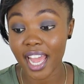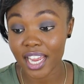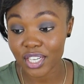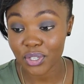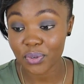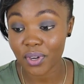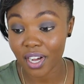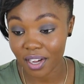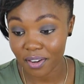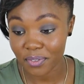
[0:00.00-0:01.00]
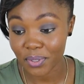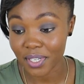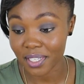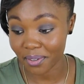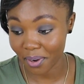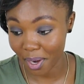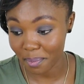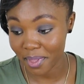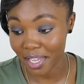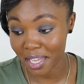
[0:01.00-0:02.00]
and you have to
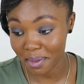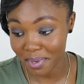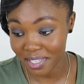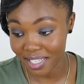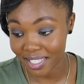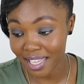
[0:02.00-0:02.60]
describe the images.